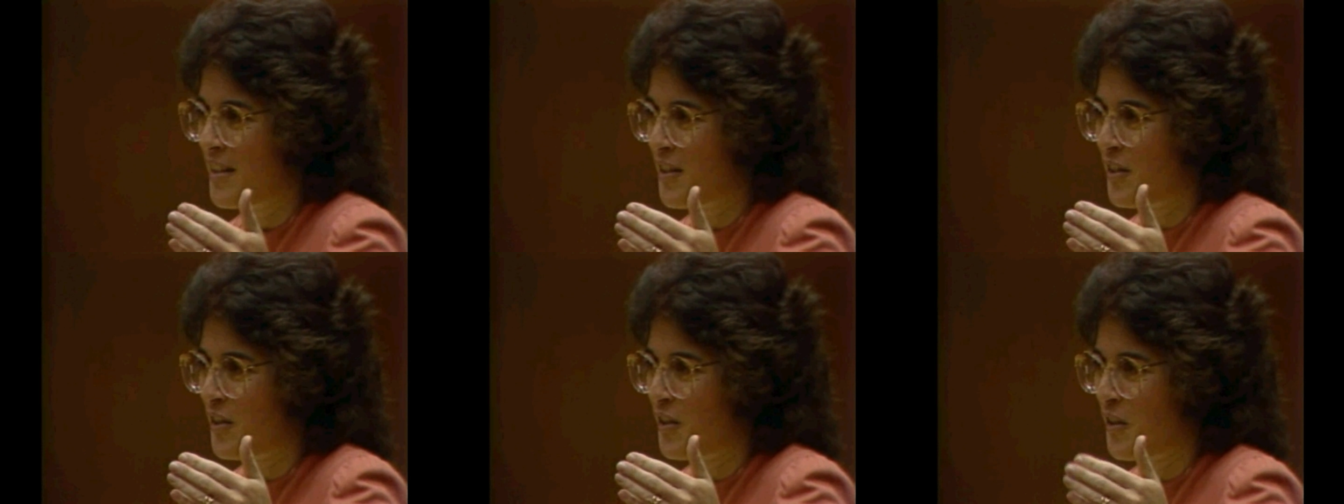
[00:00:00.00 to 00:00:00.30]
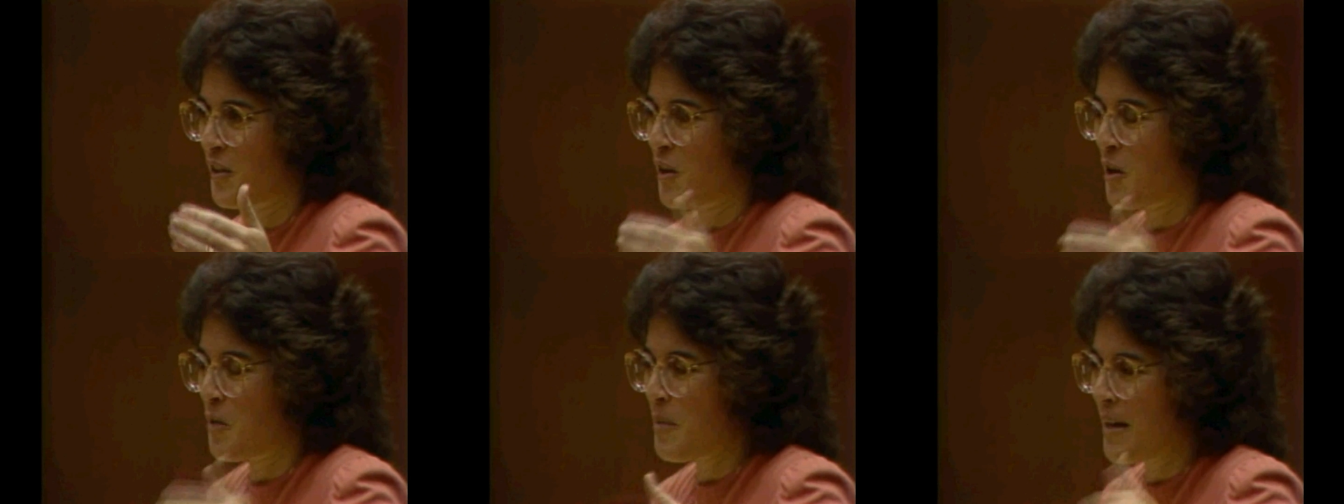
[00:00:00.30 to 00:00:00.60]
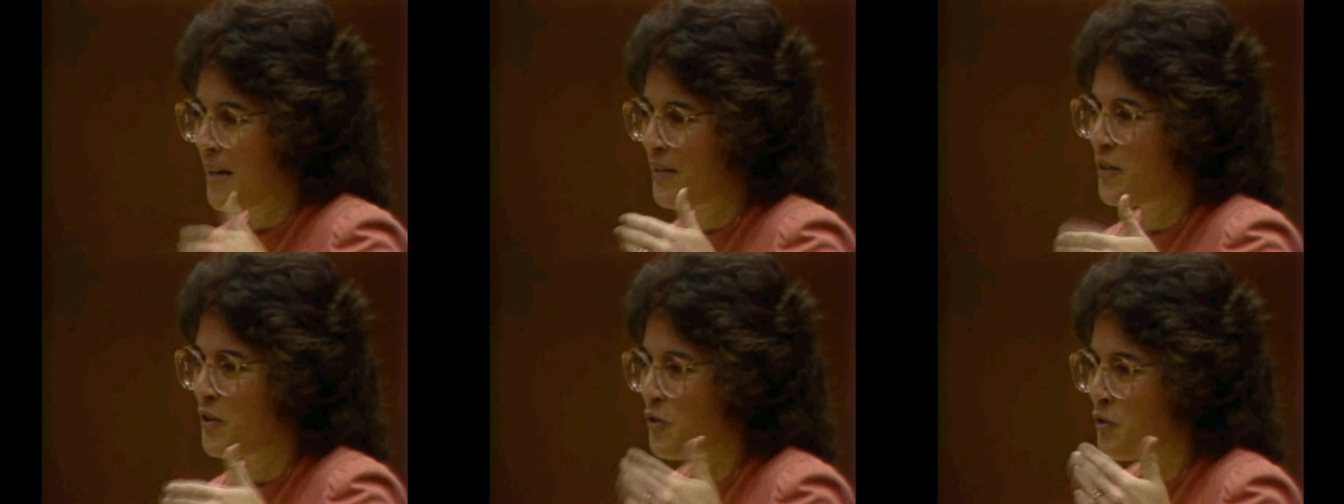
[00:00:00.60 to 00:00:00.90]
about the
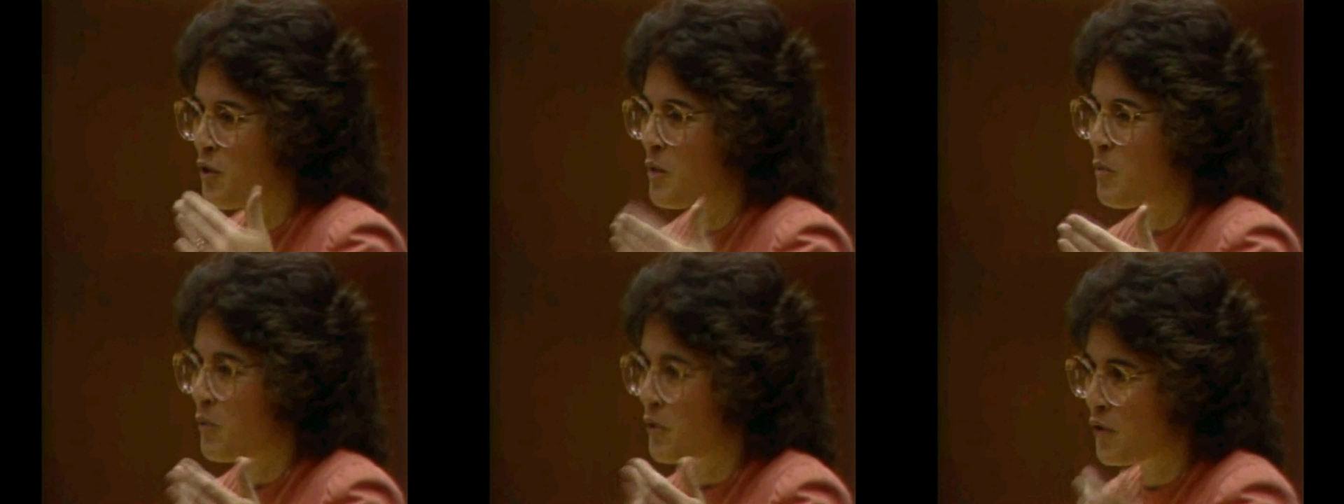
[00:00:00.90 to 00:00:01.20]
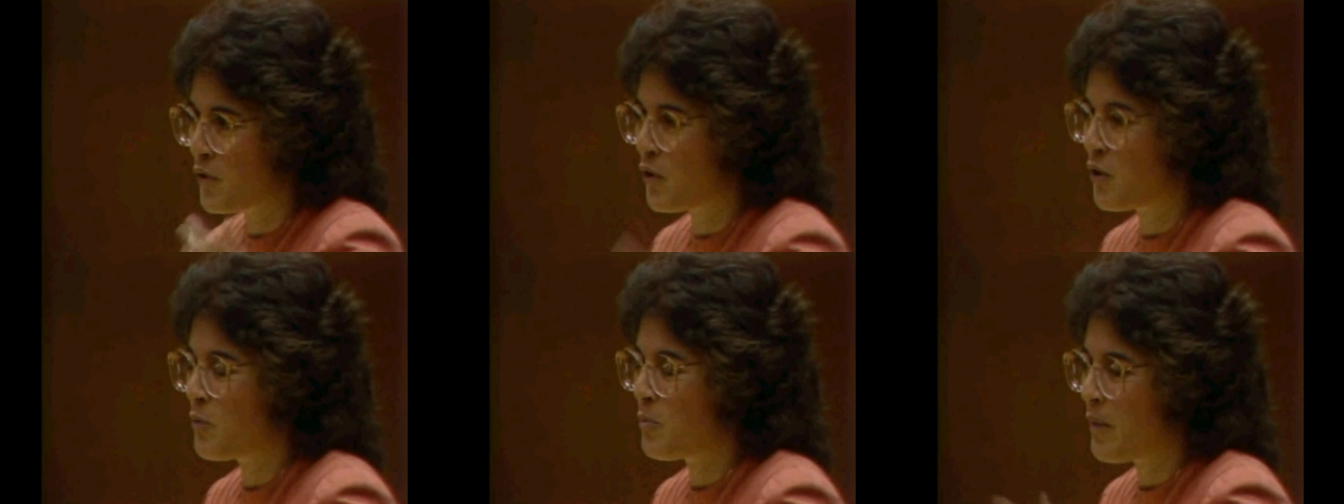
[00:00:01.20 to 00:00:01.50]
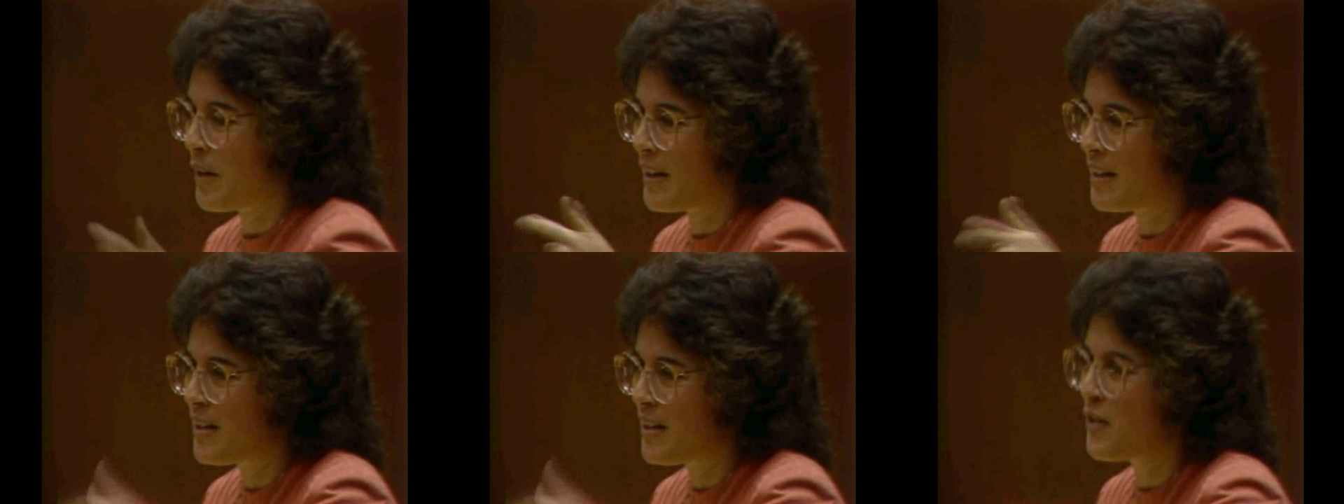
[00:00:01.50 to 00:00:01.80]
dream was heard by
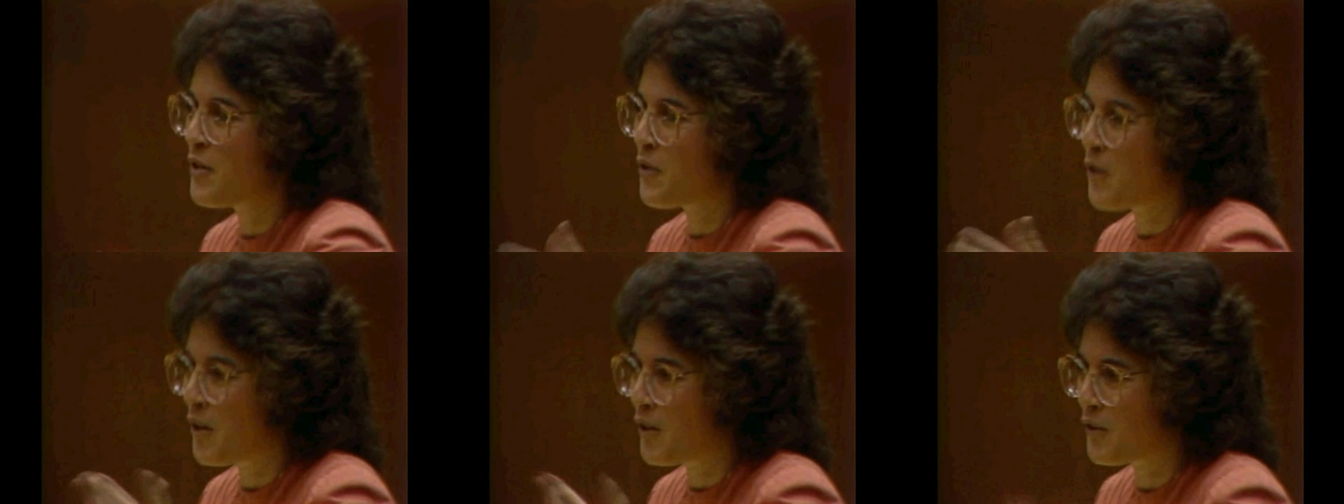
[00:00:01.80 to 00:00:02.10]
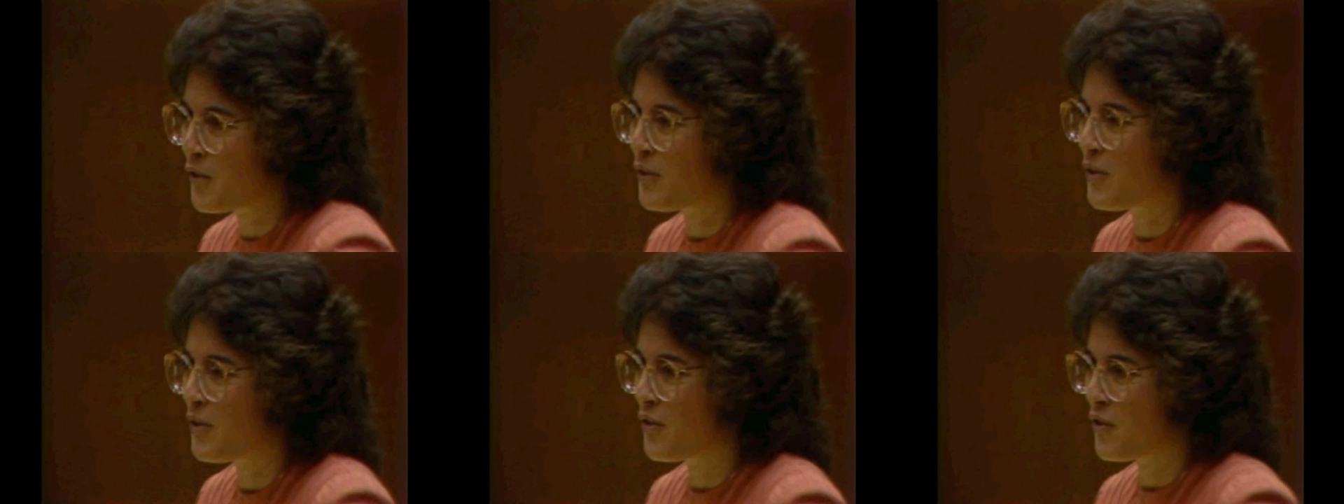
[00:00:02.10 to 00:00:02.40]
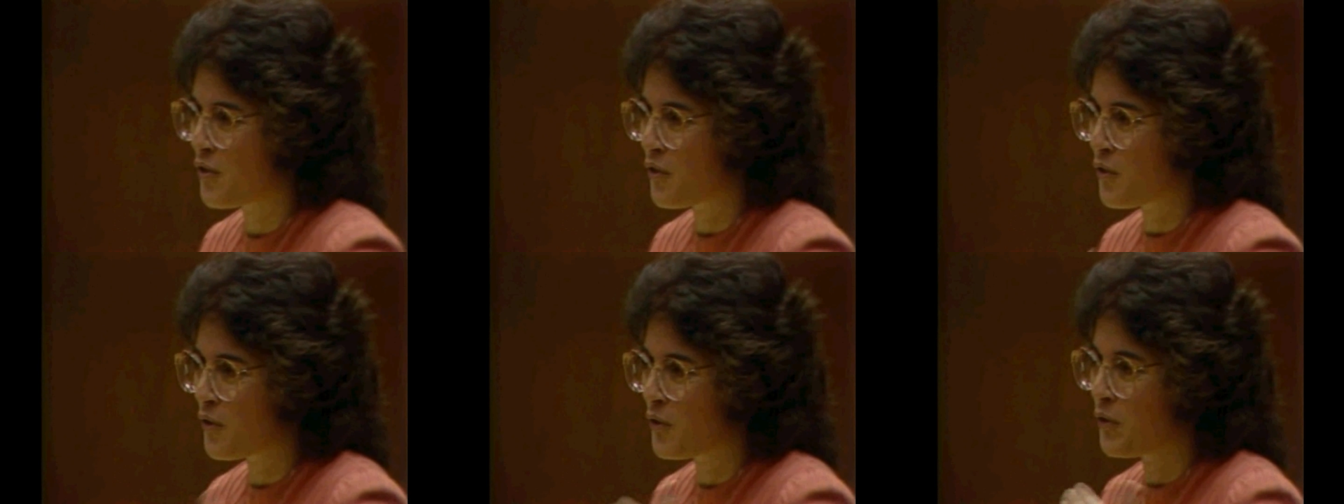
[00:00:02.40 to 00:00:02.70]
another alternate juror who
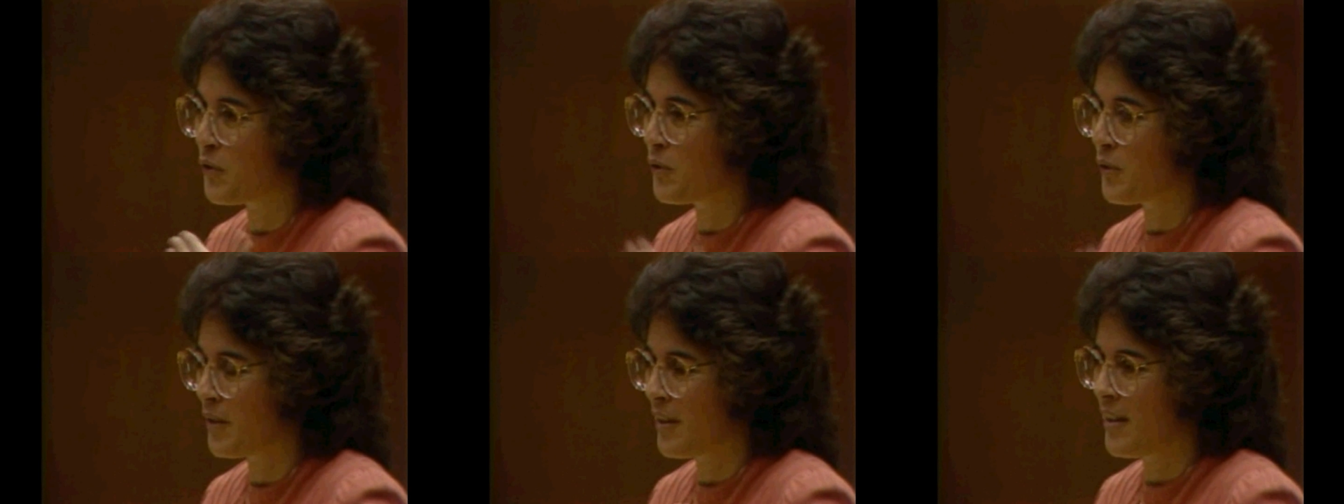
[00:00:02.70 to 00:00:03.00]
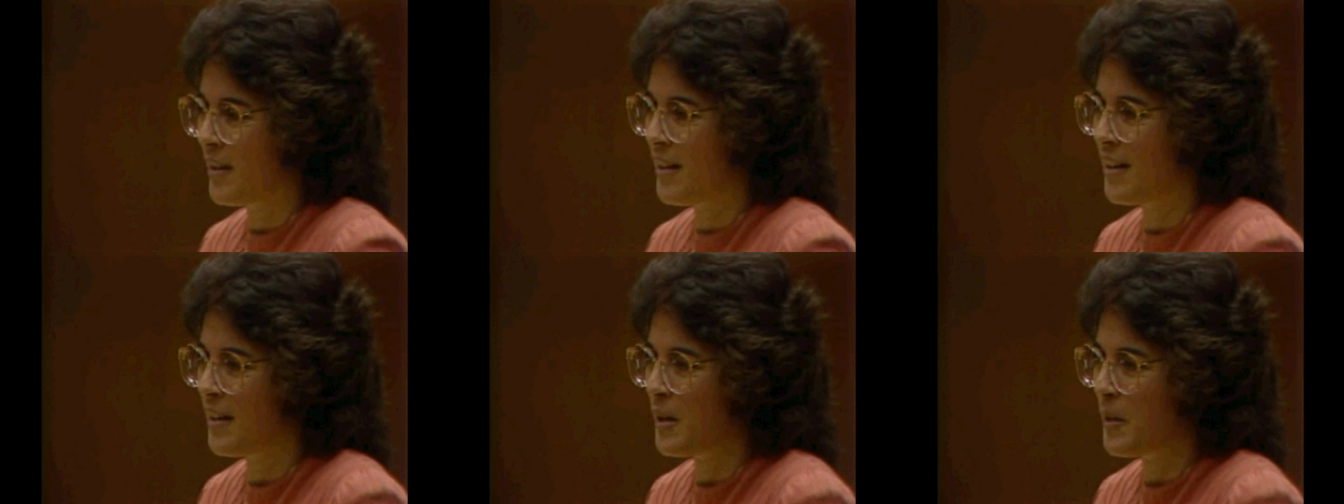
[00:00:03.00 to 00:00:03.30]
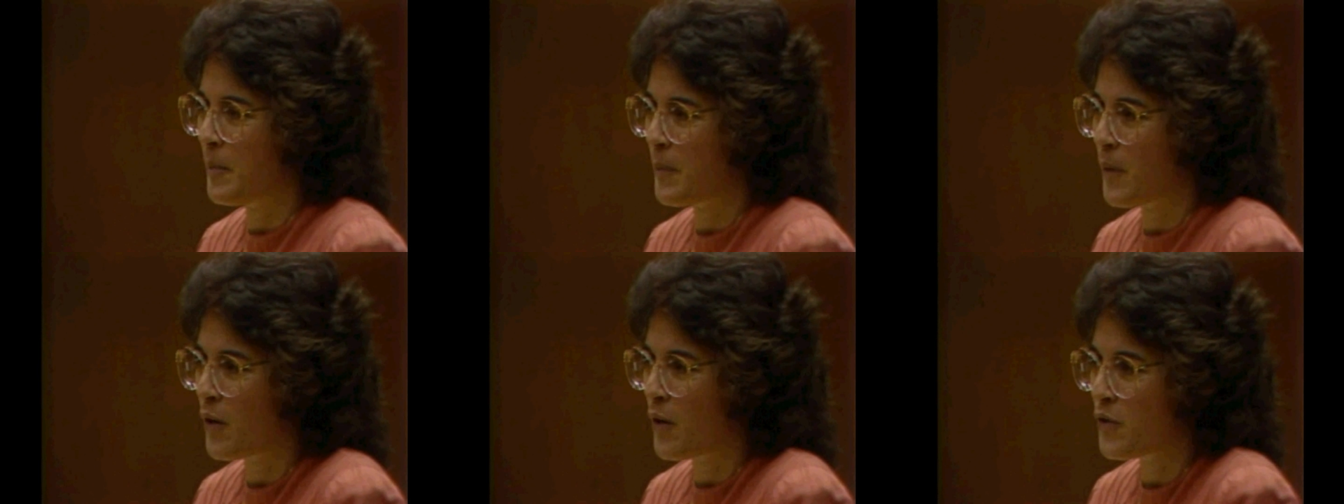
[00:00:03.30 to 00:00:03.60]

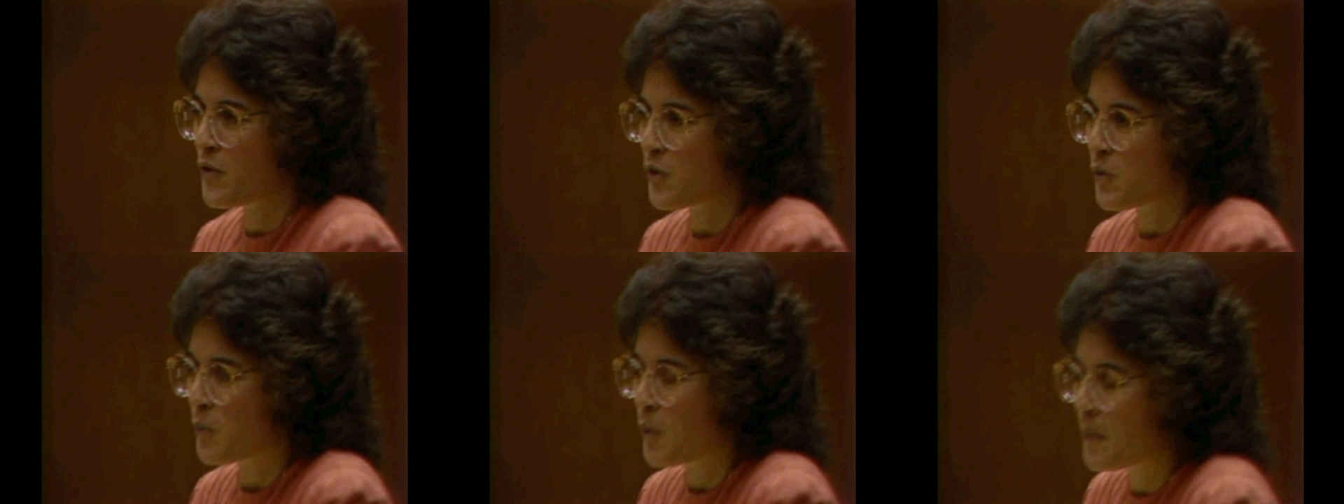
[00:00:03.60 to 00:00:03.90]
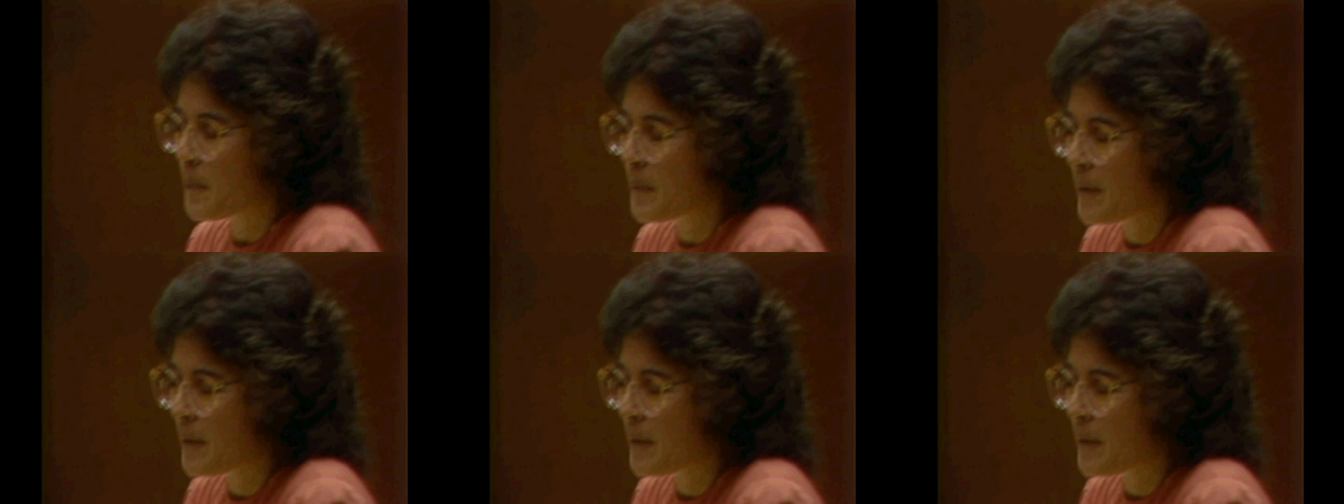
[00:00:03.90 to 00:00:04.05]
also wrote